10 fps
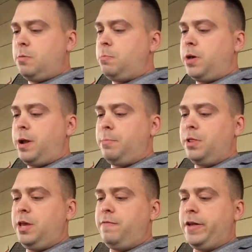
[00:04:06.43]
but I
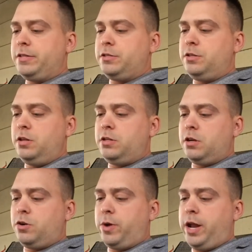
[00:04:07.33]
believe that's it's a
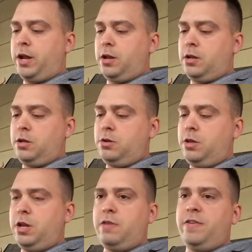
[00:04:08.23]
credit to the
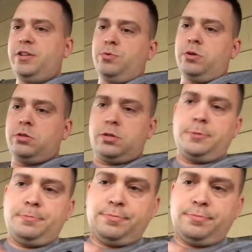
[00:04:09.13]
individuals.